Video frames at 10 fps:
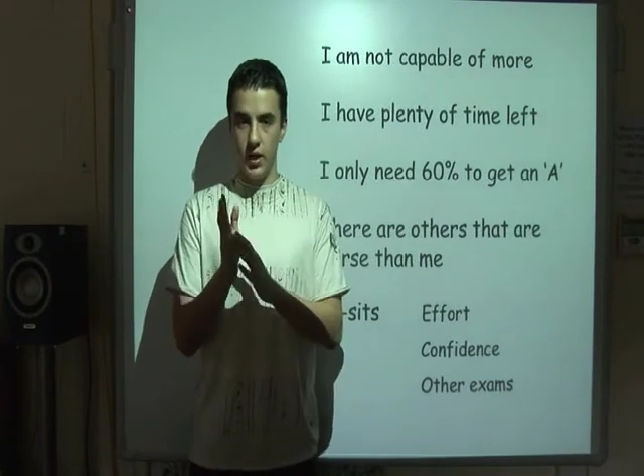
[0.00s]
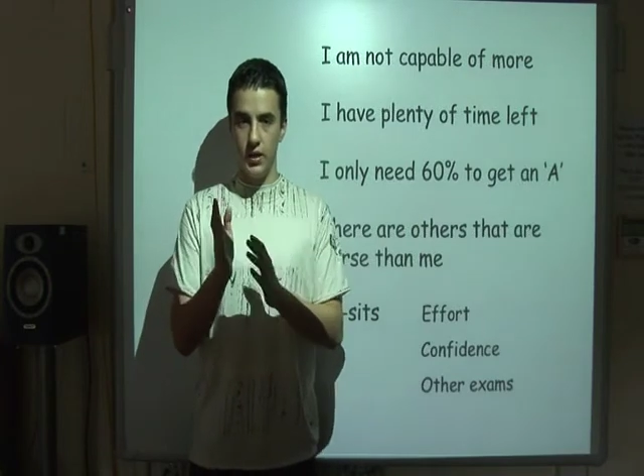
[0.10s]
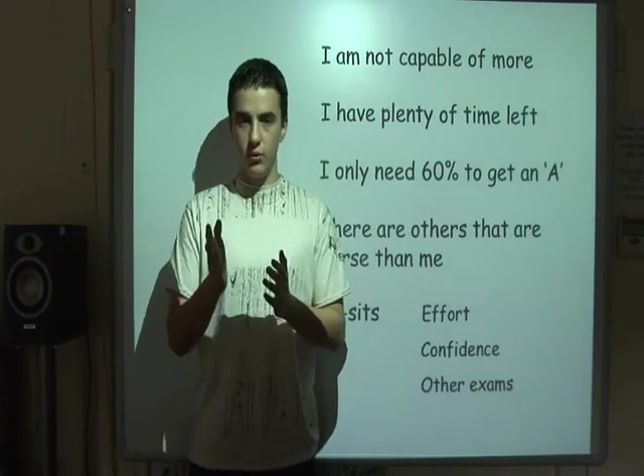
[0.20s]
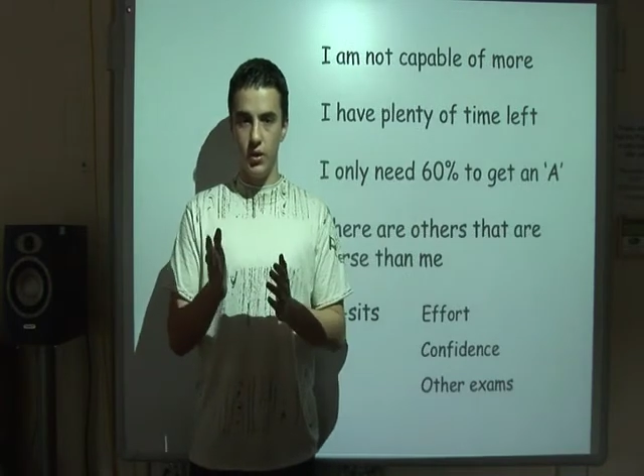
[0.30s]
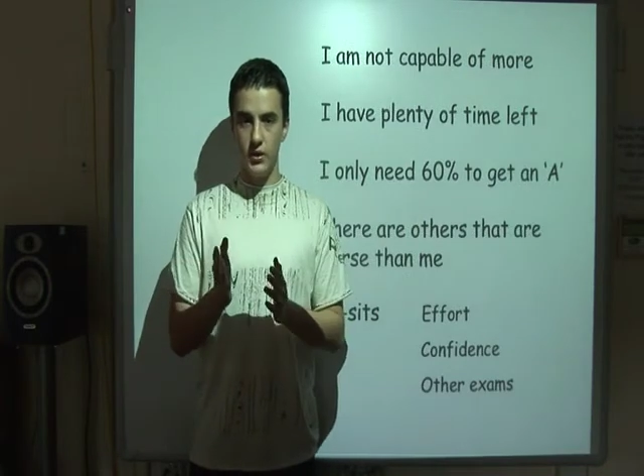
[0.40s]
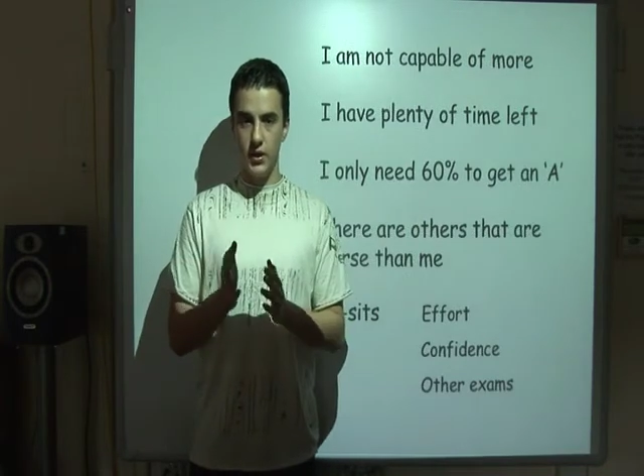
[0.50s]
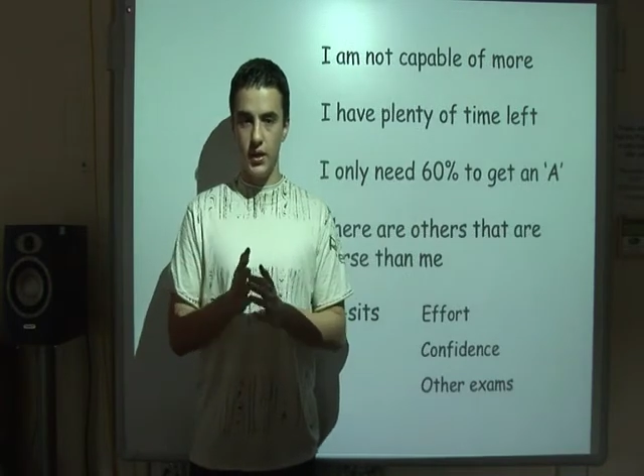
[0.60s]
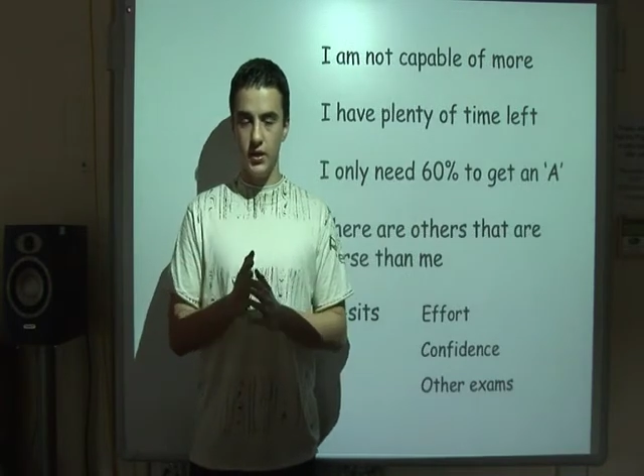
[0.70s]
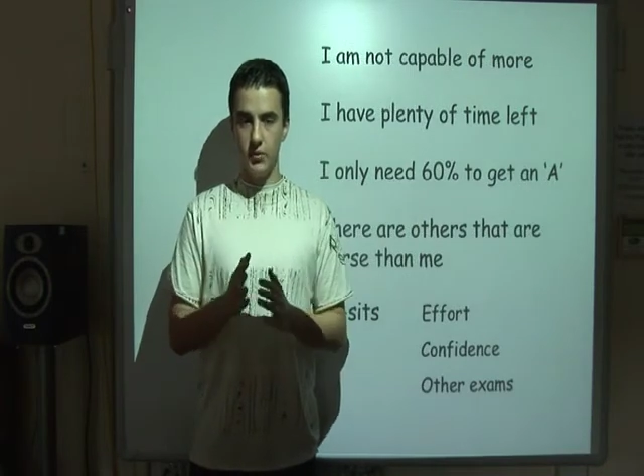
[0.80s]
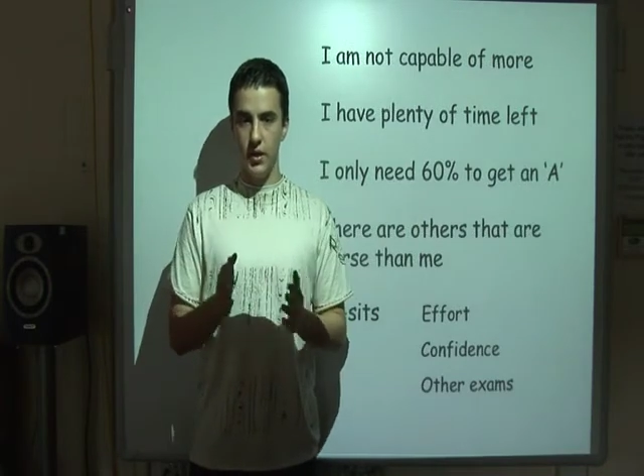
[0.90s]
in the worst
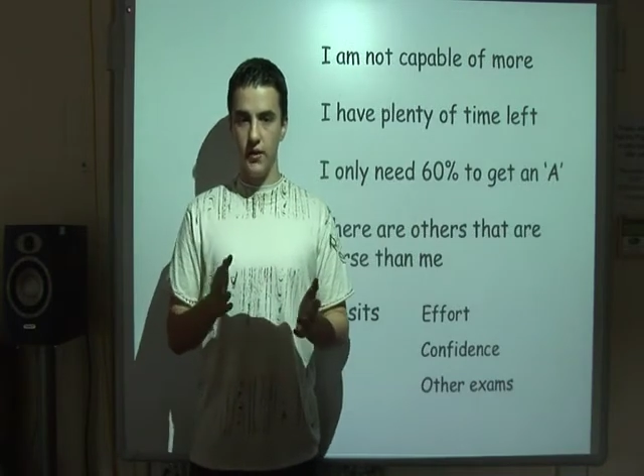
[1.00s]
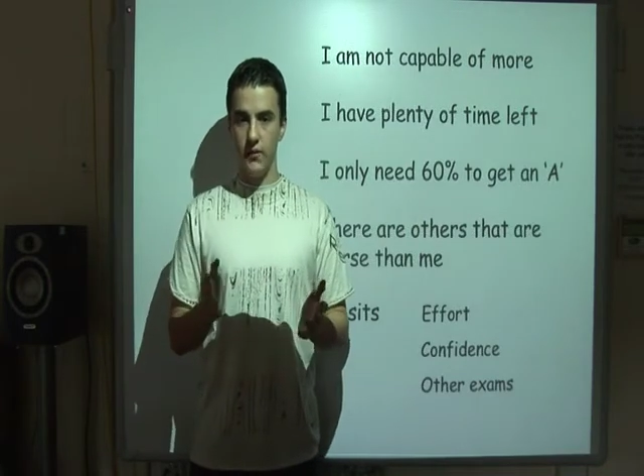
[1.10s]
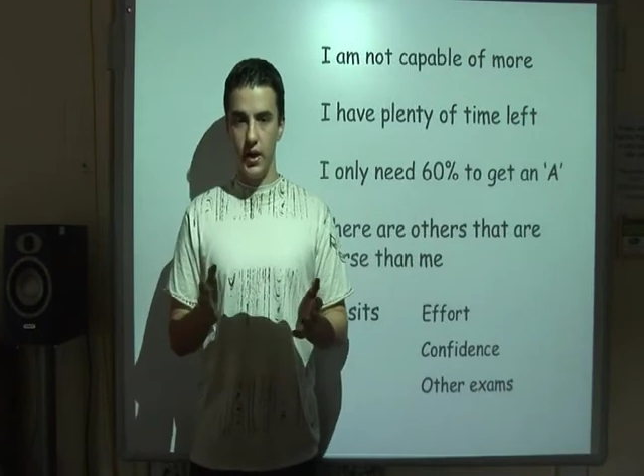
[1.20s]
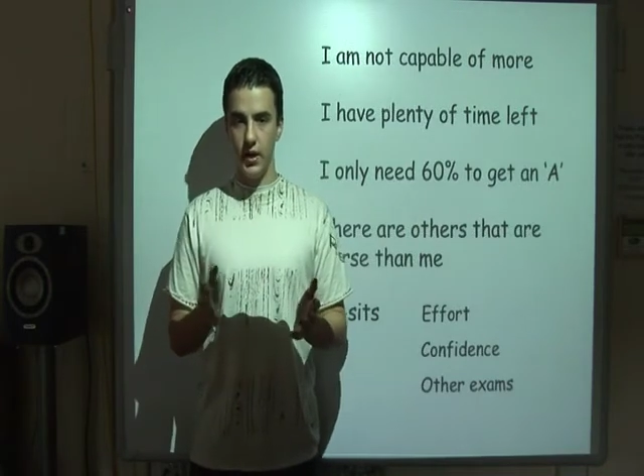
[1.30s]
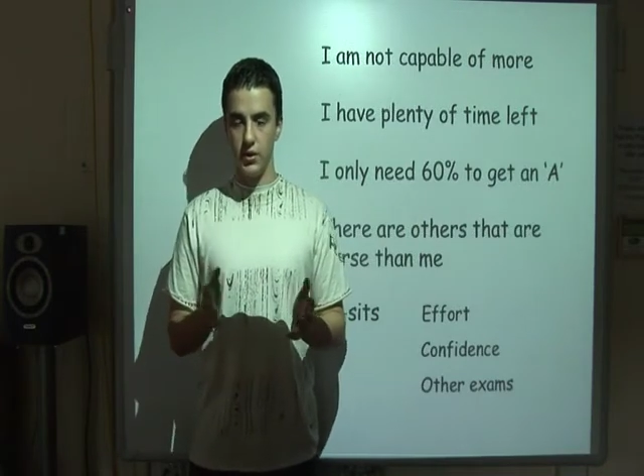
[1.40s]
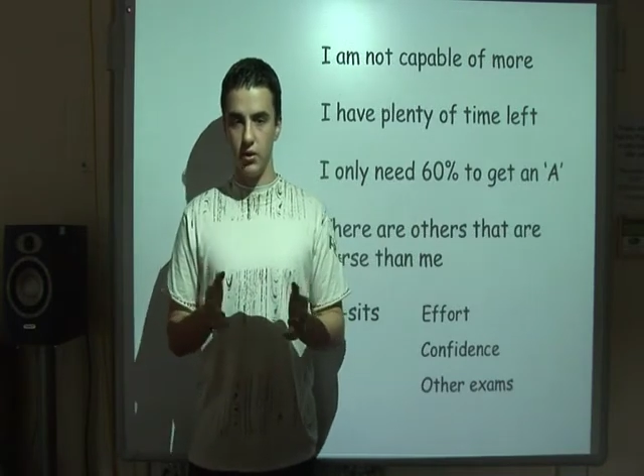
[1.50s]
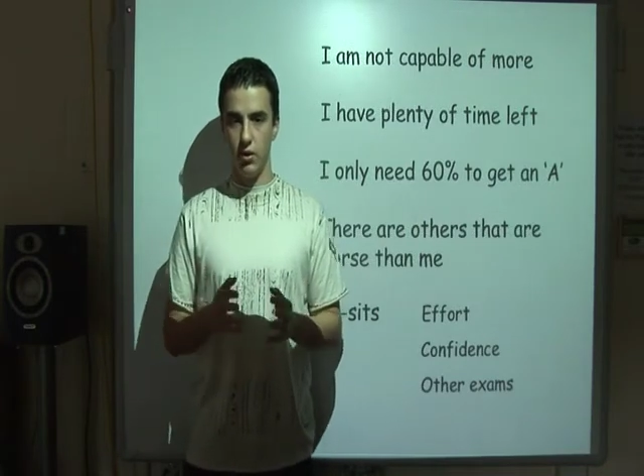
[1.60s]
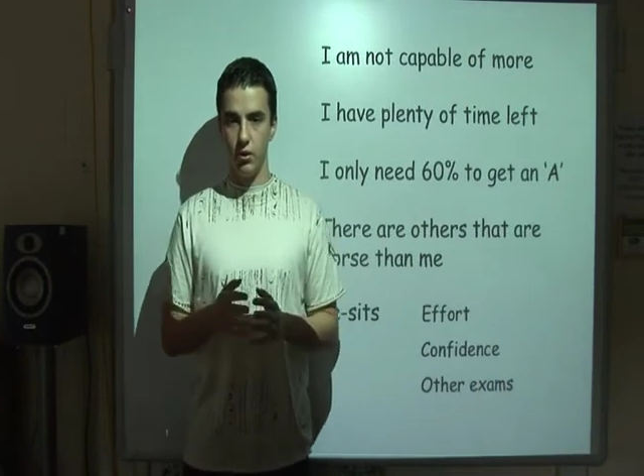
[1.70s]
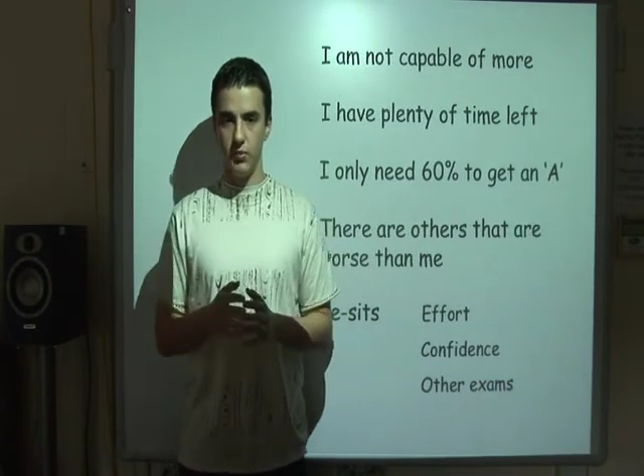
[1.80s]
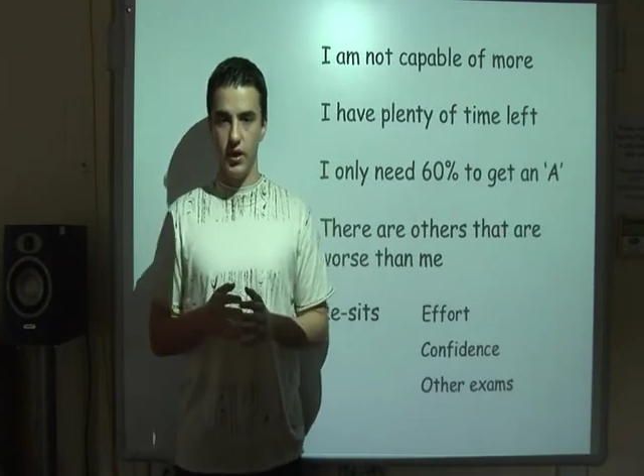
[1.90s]
case, you might have clash,
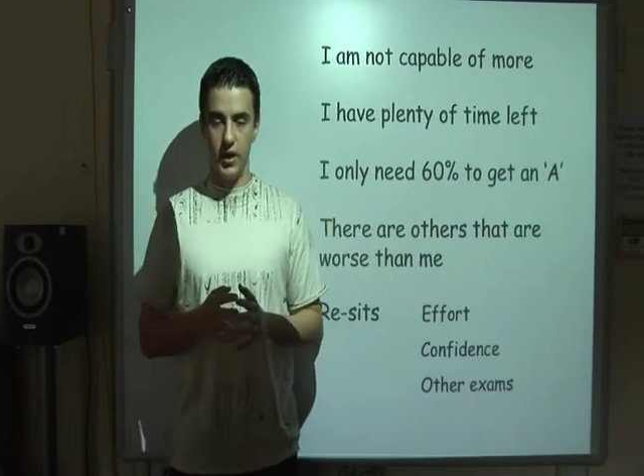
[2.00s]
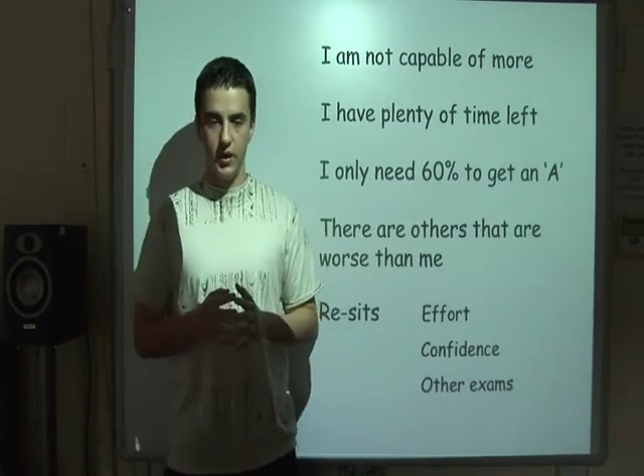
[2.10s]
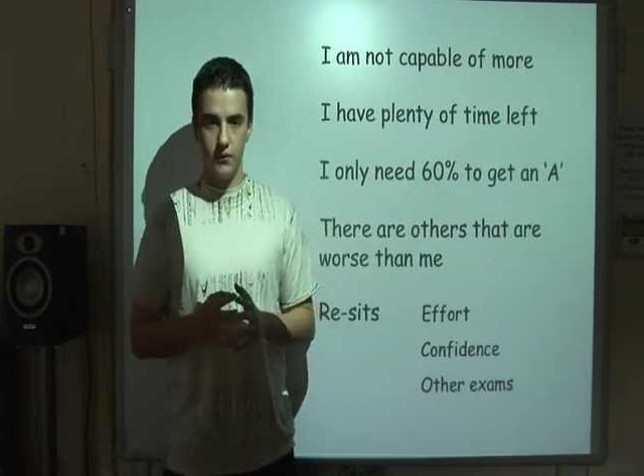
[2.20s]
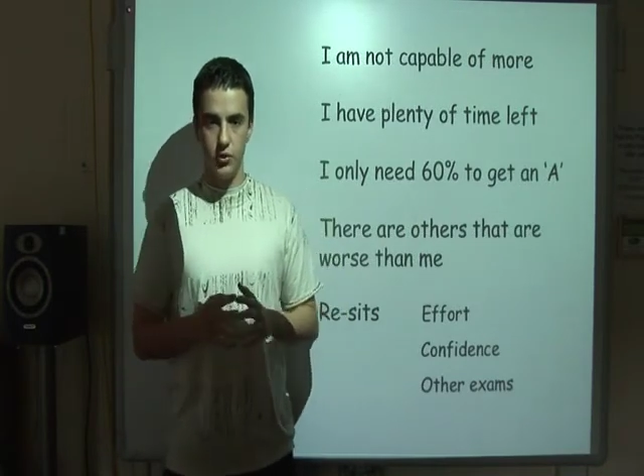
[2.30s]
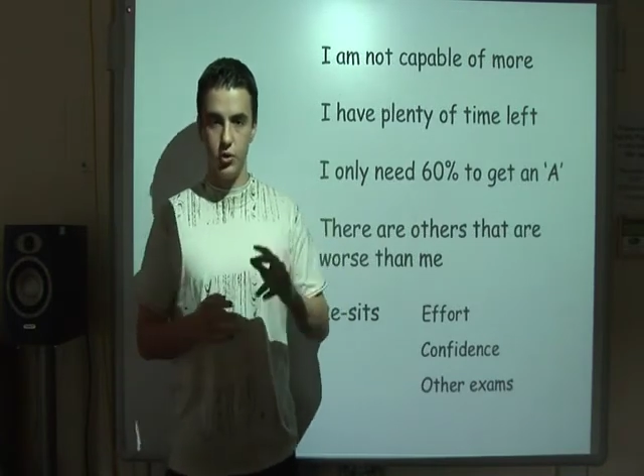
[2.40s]
or you might have